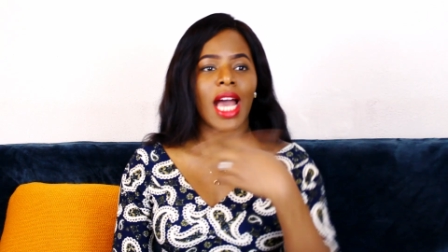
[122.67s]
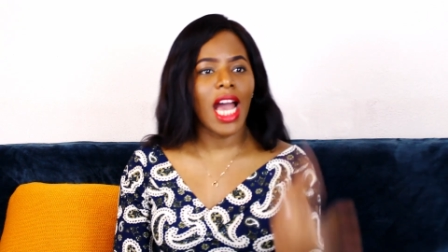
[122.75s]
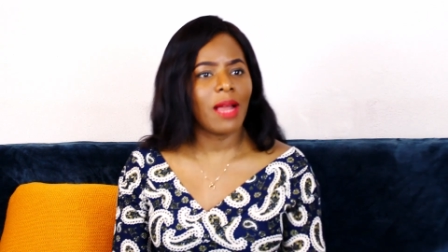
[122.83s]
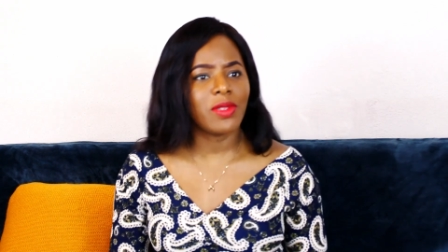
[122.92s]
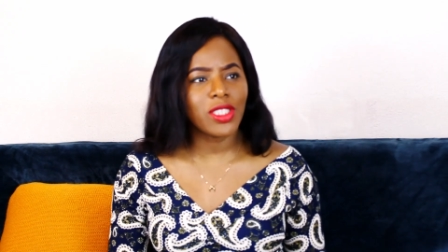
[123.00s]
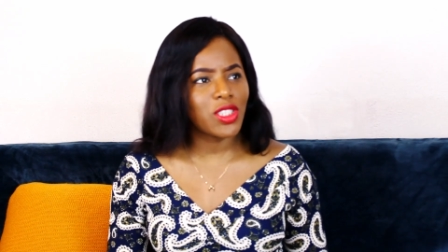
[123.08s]

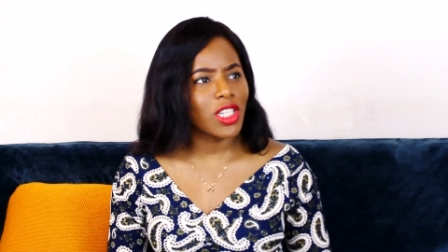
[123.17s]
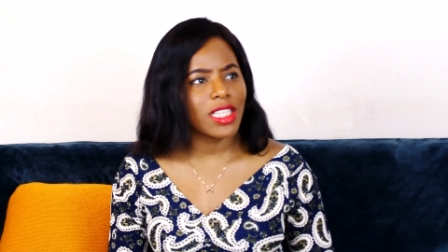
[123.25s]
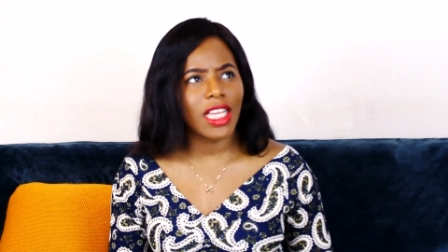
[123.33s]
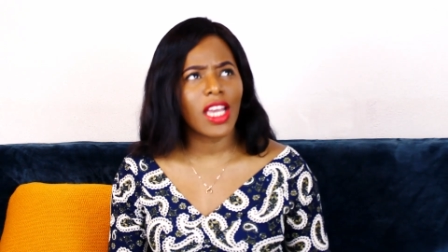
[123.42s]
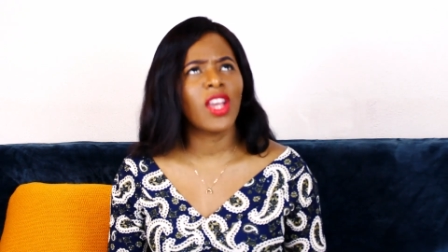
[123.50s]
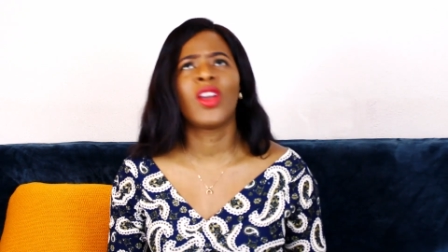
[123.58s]
I'm just shocked,
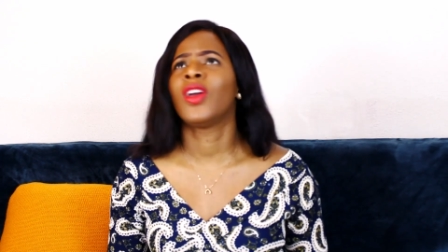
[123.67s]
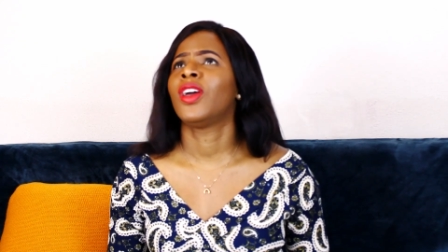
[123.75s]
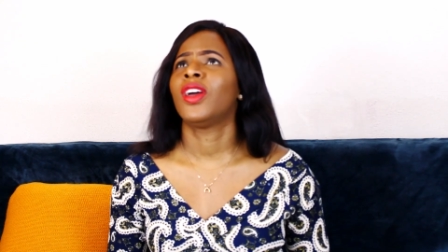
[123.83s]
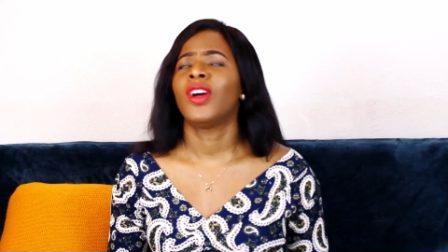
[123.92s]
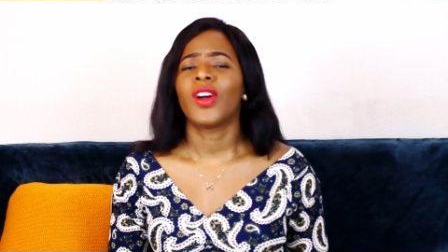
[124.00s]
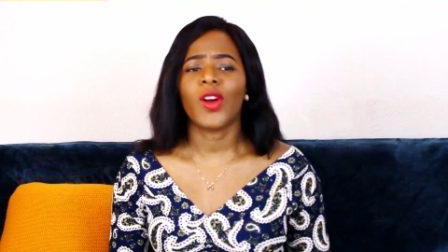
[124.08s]
like,
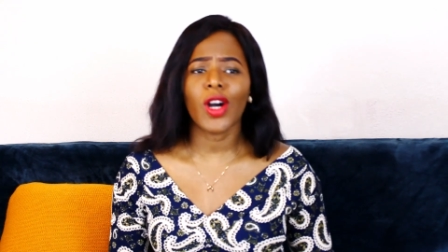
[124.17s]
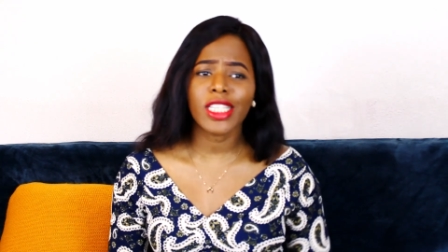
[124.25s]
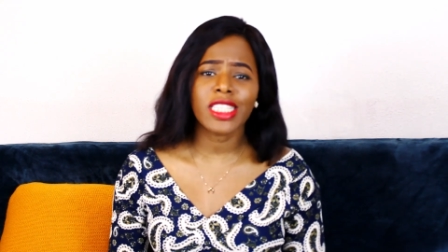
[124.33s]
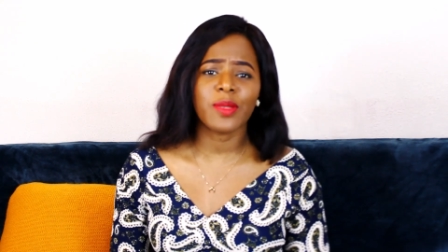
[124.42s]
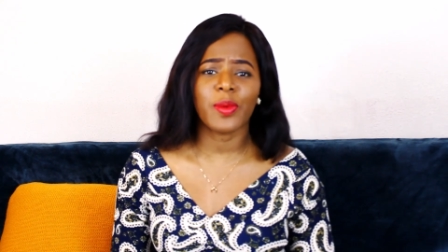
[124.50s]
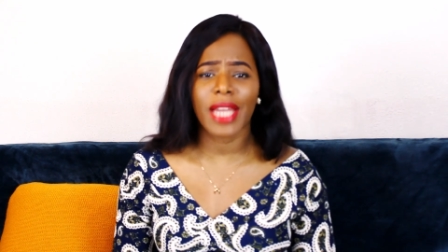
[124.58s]
God,
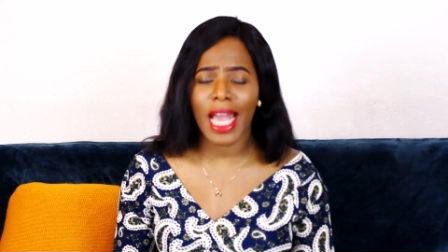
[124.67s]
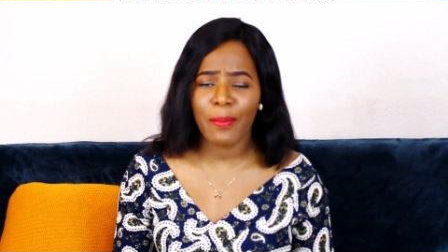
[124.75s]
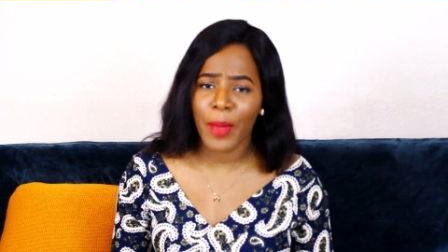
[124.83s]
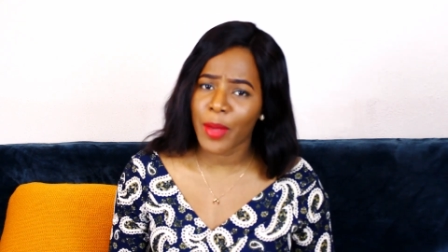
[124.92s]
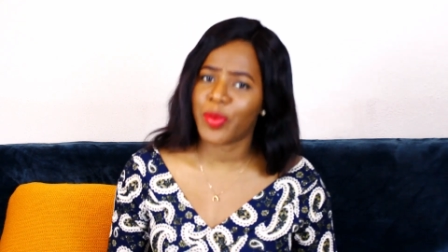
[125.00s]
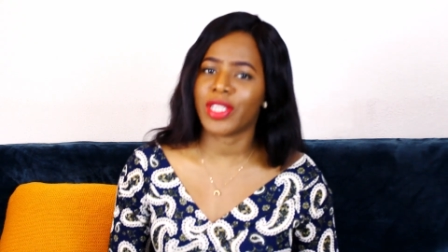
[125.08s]
these people like
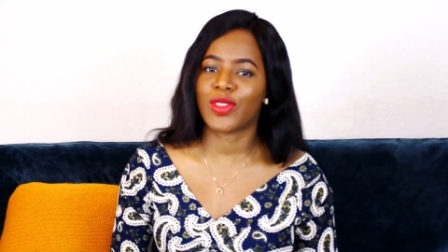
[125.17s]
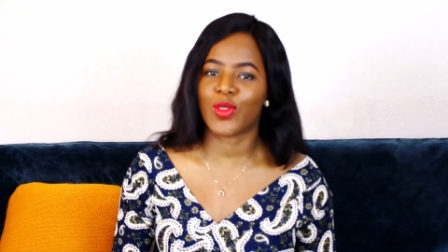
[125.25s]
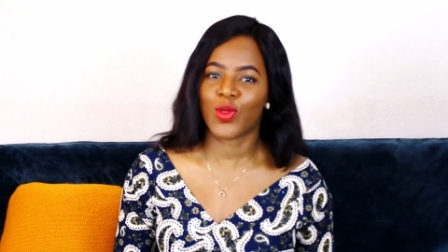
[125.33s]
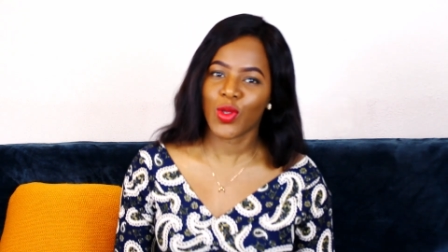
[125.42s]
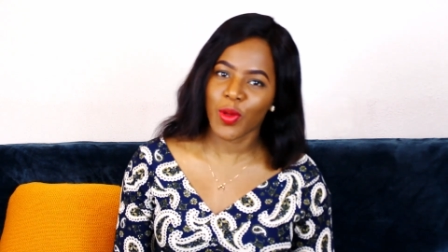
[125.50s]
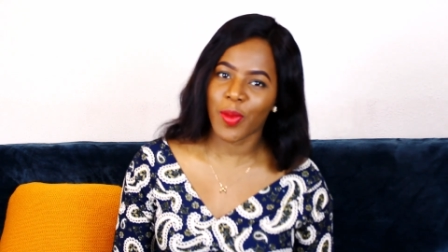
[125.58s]
papers
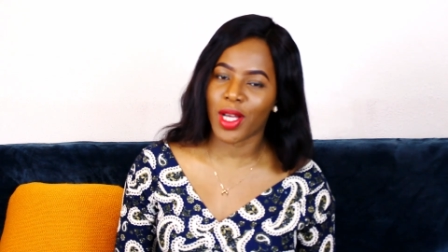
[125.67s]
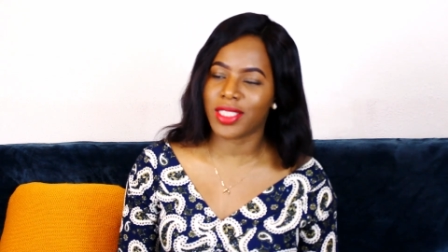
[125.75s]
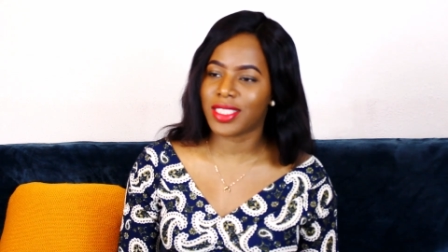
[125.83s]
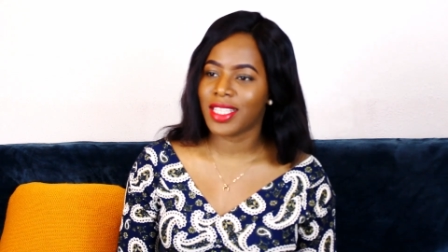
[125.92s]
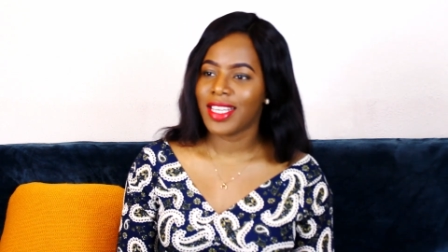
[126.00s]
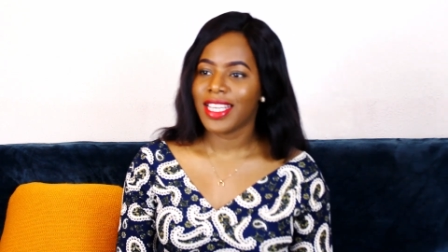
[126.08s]
too much.